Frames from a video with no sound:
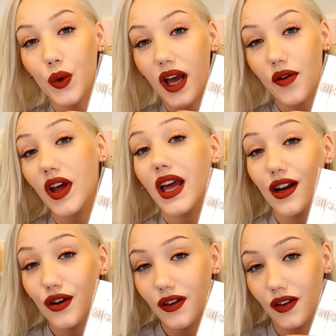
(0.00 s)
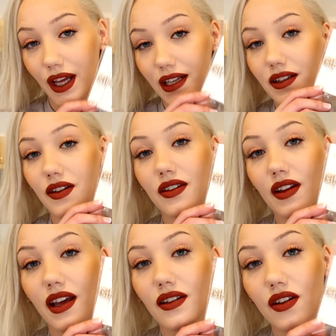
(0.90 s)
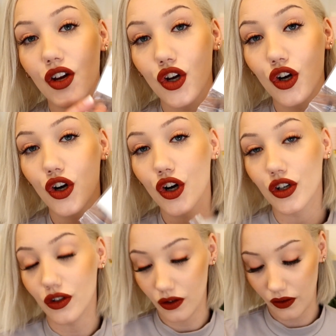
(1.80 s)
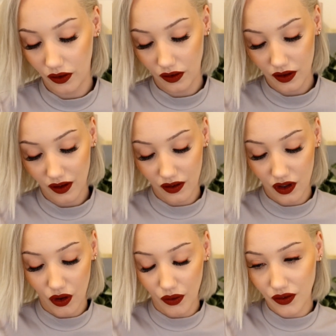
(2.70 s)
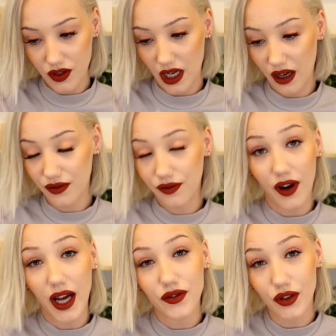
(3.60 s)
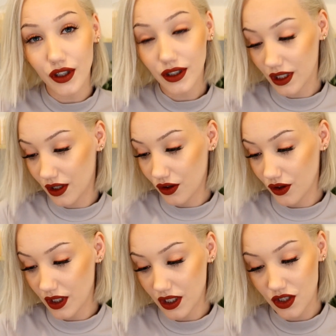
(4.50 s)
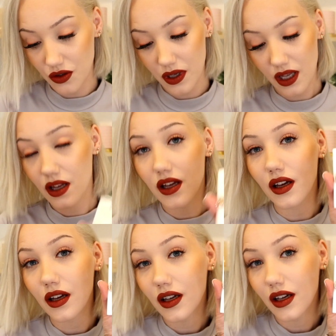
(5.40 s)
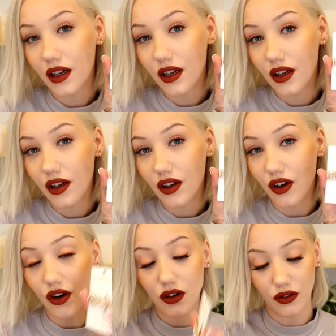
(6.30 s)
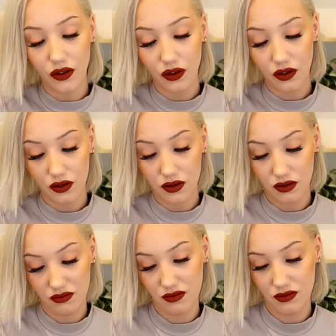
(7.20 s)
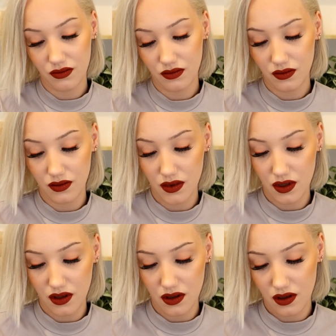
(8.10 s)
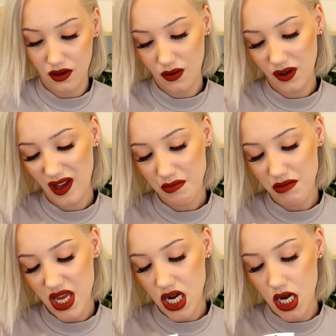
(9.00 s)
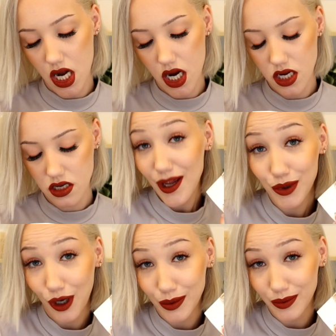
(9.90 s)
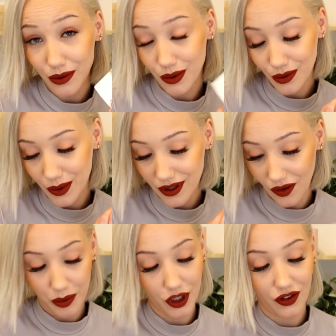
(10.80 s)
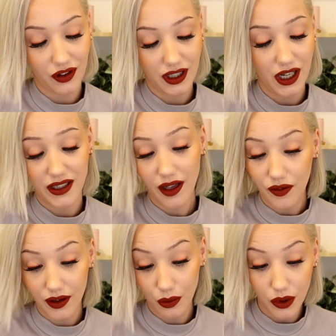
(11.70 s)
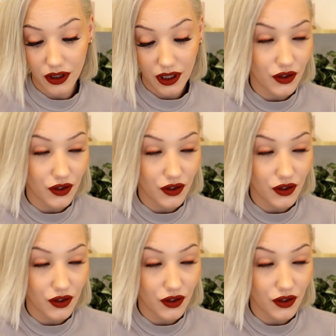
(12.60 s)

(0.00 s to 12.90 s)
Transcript: We have a hair slide that says girls. This cost £5 according to it. Girls. What does that mean? I probably wouldn't wear this personally, and I definitely wouldn't.